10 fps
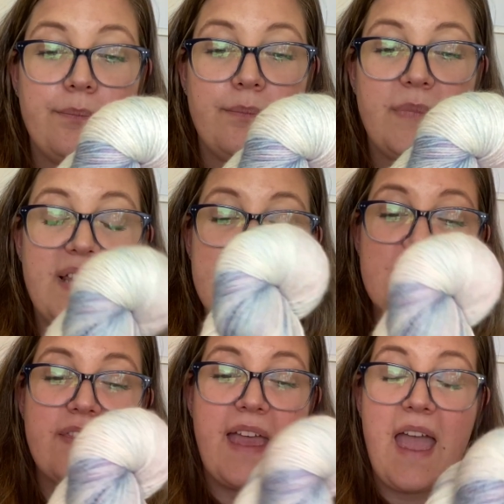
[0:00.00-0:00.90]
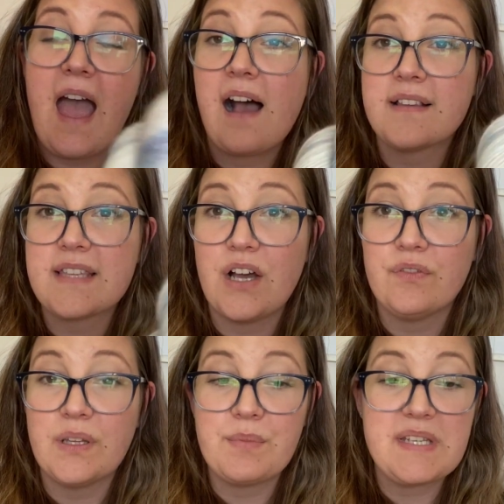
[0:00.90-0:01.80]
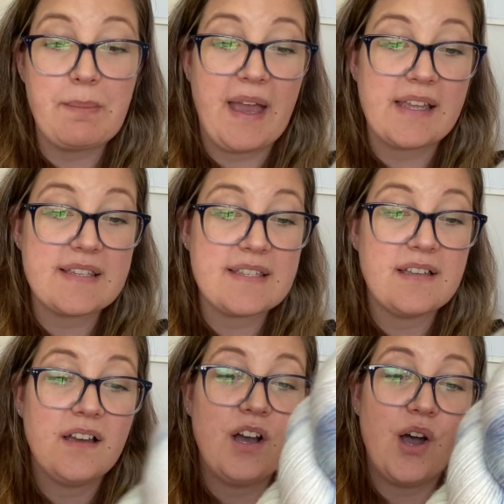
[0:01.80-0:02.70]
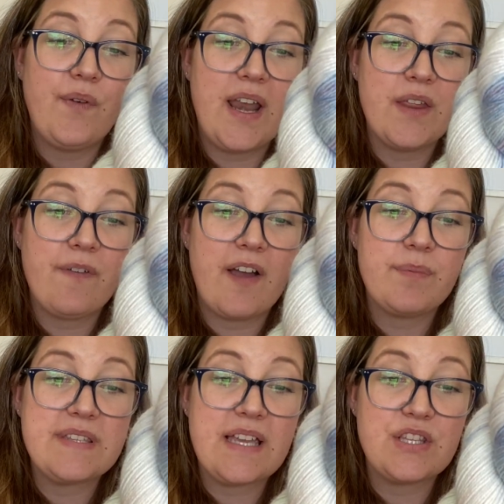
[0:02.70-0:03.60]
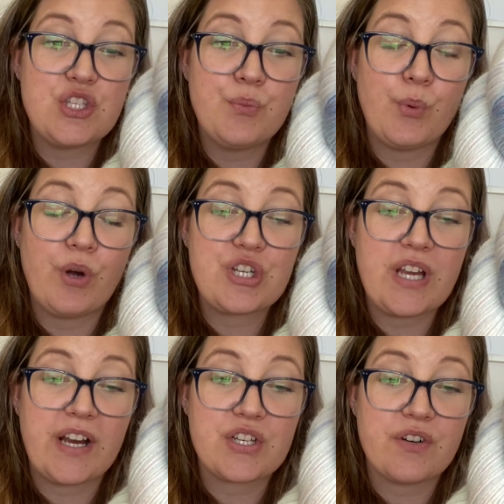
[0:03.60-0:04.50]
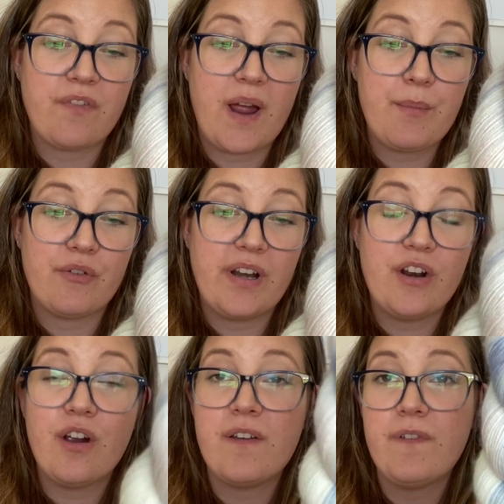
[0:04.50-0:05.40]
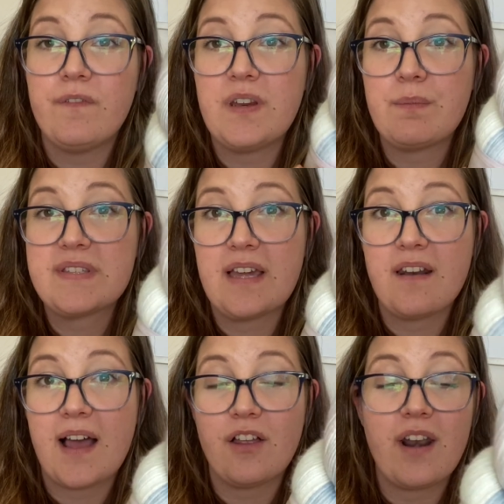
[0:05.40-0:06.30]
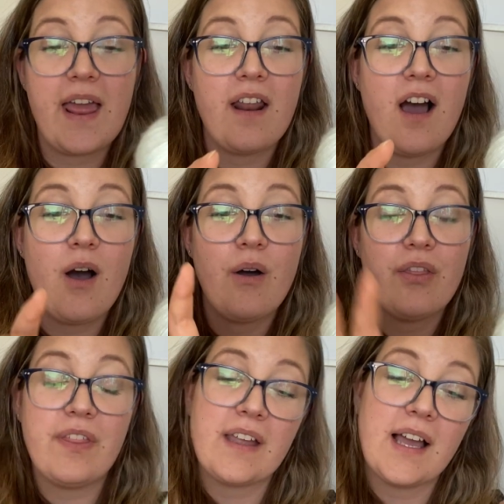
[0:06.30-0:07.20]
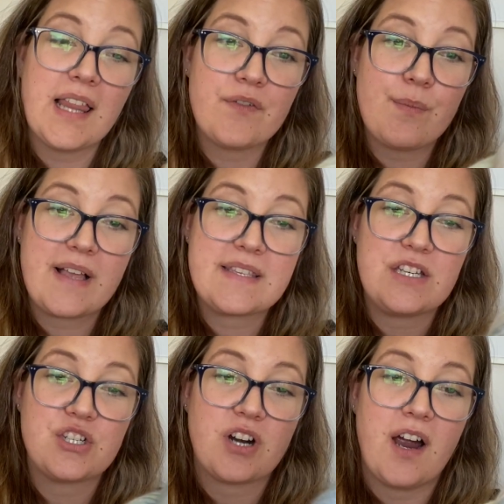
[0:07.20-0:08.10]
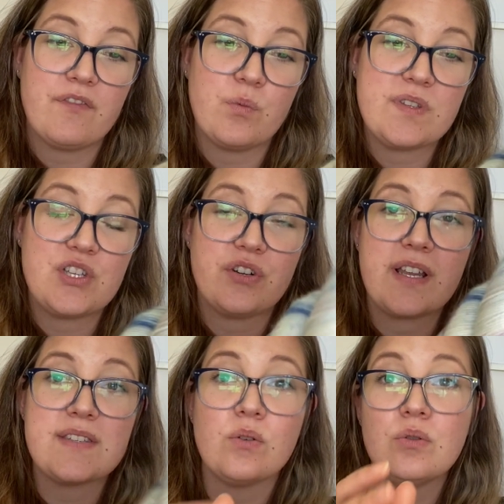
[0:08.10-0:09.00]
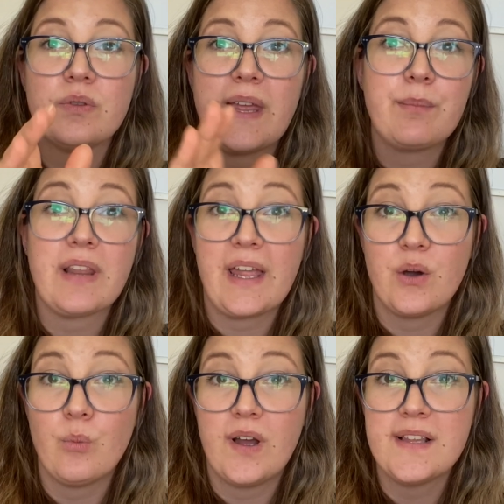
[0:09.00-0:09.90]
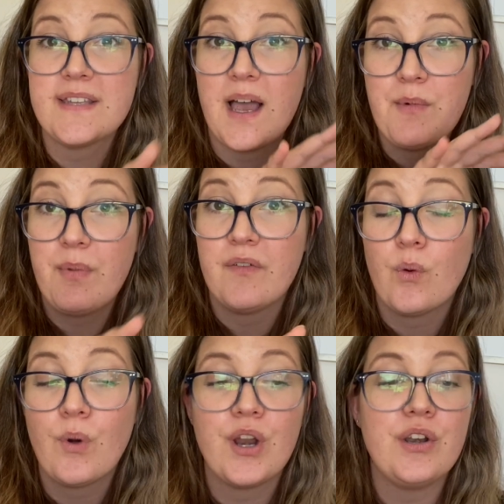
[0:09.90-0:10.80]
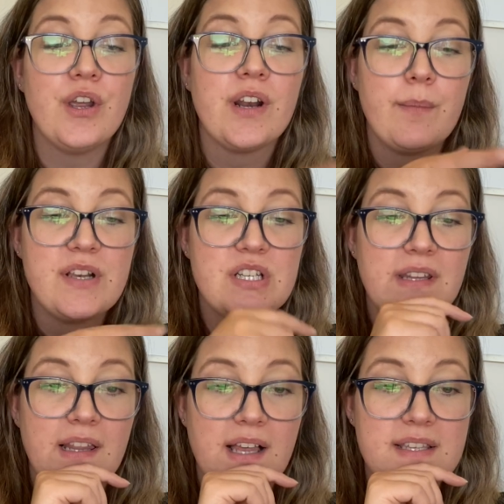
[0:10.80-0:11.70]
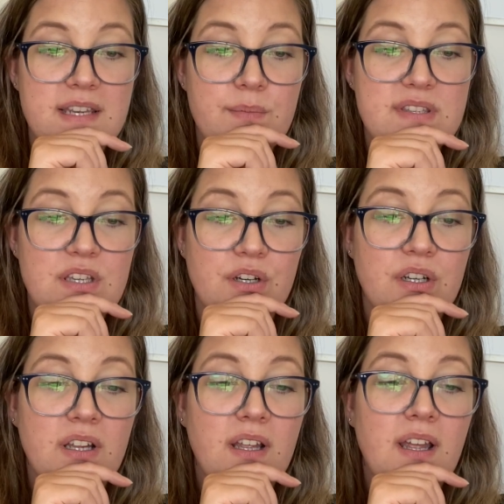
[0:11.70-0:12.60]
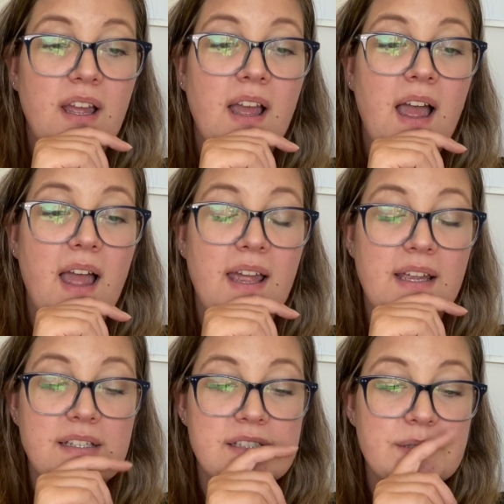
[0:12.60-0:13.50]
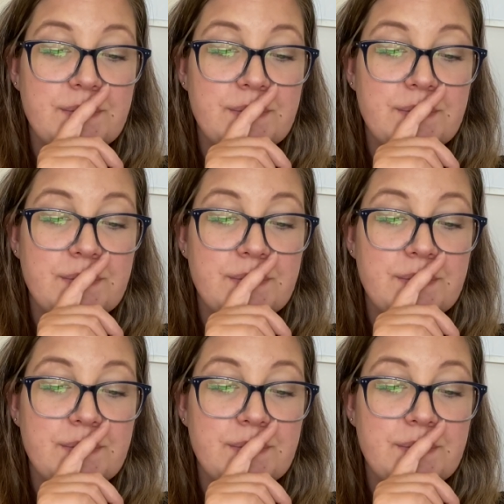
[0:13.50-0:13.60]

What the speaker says: this is on their House Elf Liberty base of 85% superwash extra fine merino and 15% nylon. And the thing I love about Stitchcraft and Wizardry is all their play on words. I'm a bit of a word nerd, I mentioned that last episode, and